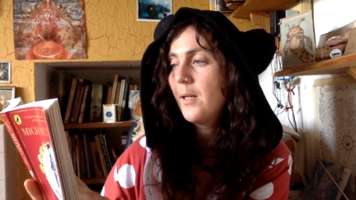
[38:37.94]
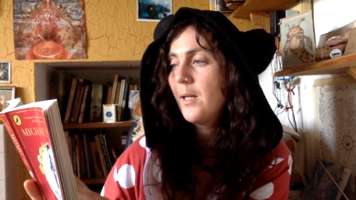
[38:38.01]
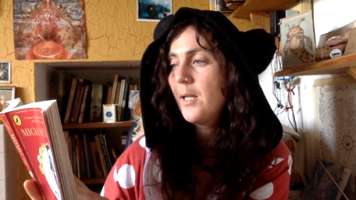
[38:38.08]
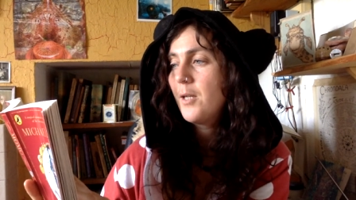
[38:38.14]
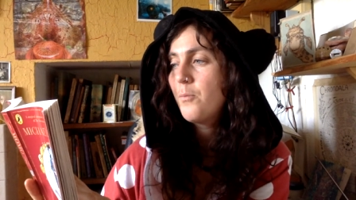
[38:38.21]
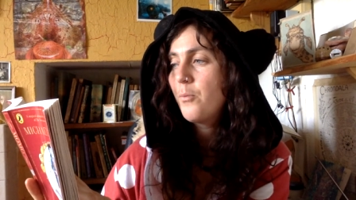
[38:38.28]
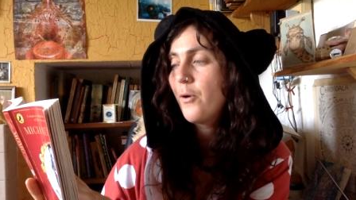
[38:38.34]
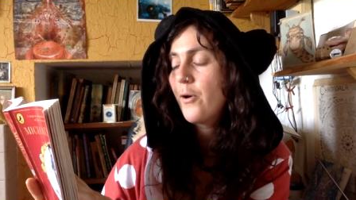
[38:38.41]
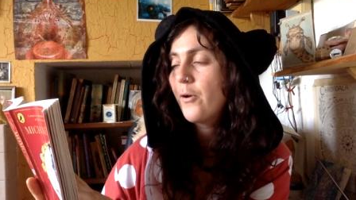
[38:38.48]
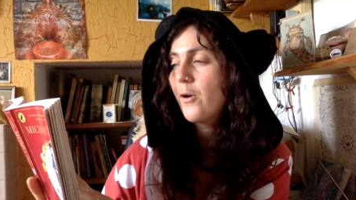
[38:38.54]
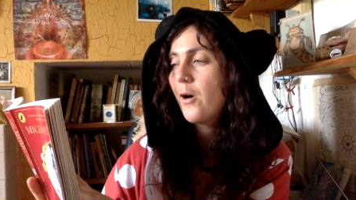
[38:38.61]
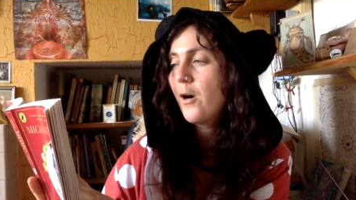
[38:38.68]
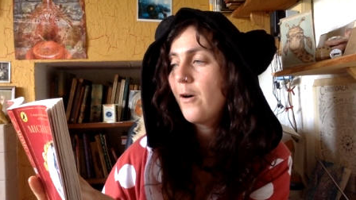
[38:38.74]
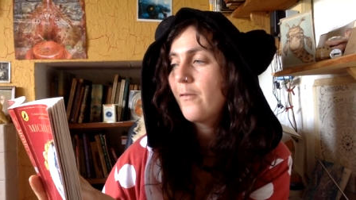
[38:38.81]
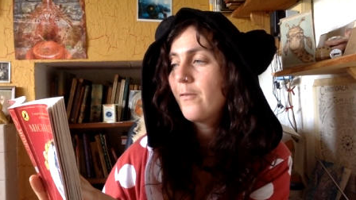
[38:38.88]
He broke
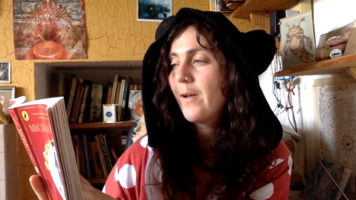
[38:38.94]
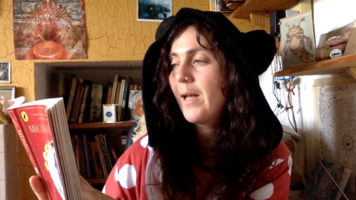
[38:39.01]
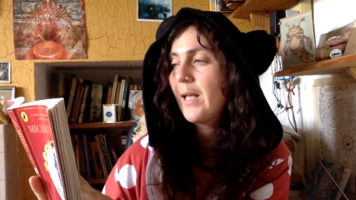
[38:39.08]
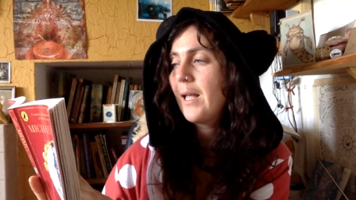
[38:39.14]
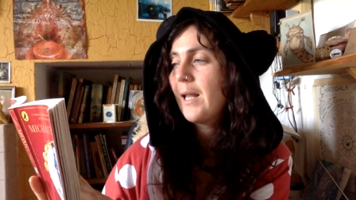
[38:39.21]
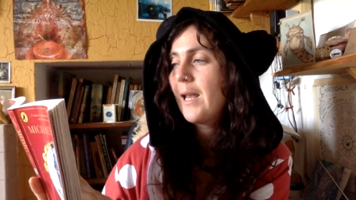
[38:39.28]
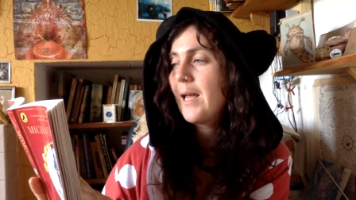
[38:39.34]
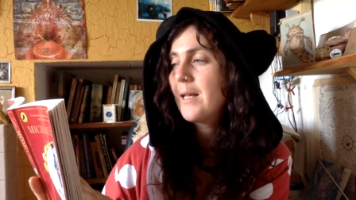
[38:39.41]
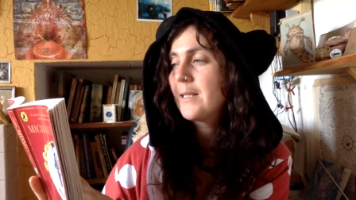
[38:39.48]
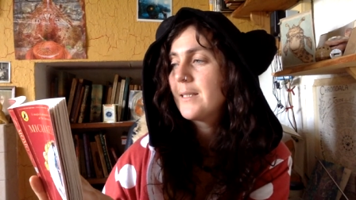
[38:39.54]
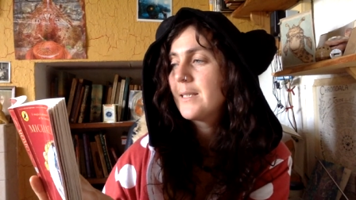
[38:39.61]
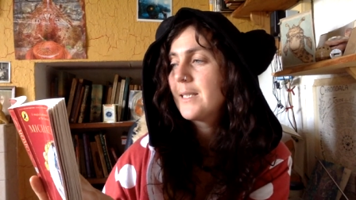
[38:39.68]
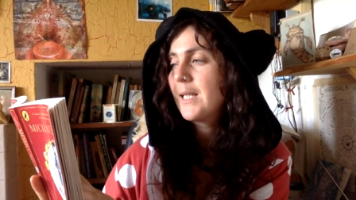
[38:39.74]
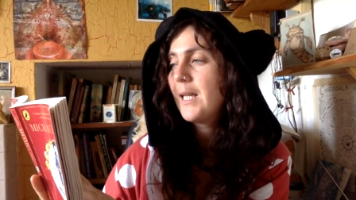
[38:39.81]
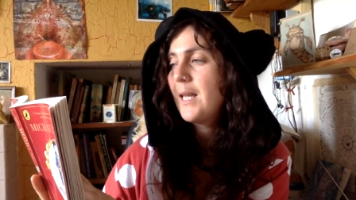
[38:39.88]
off and
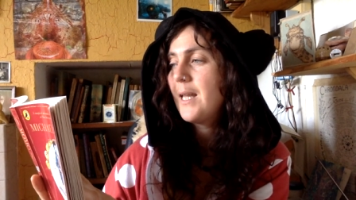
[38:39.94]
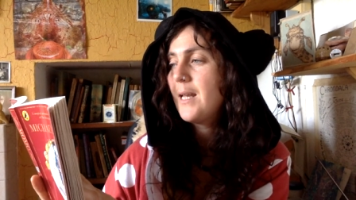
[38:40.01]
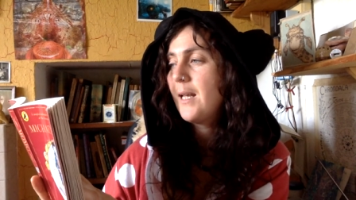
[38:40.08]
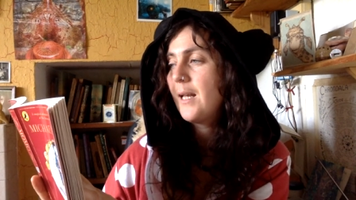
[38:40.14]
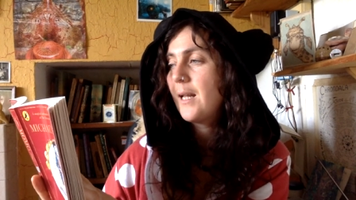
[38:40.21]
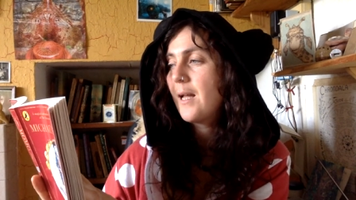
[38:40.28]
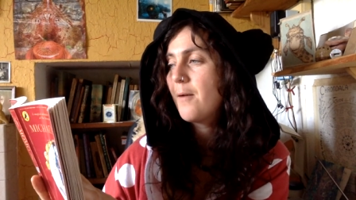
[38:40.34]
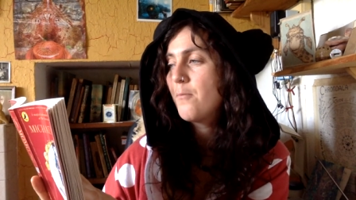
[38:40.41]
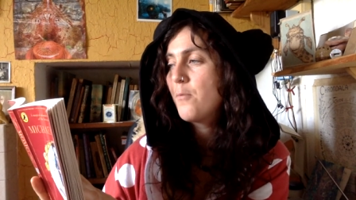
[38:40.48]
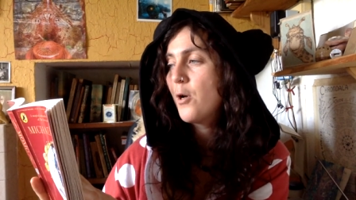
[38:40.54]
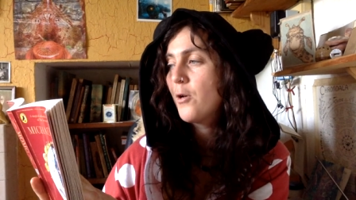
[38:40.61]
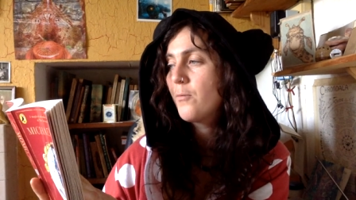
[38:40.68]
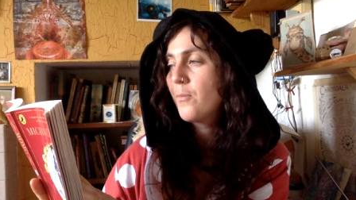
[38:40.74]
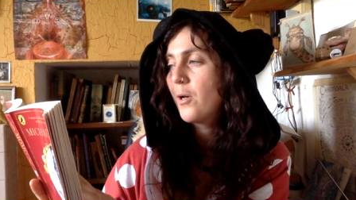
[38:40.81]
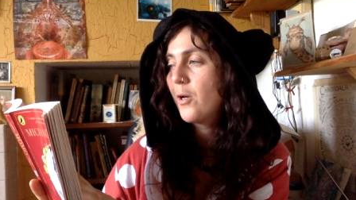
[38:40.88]
glanced keenly at
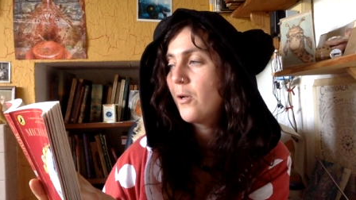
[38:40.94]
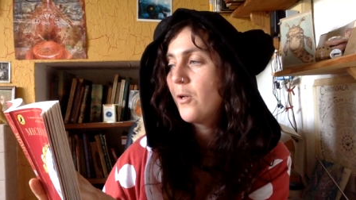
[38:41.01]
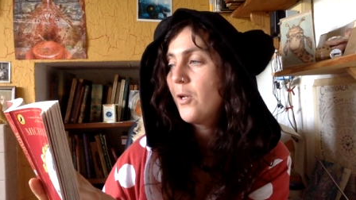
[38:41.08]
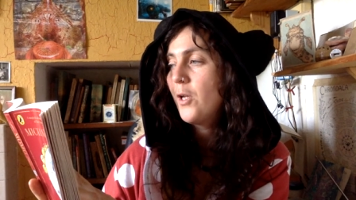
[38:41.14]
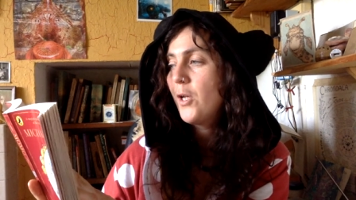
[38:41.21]
Momo,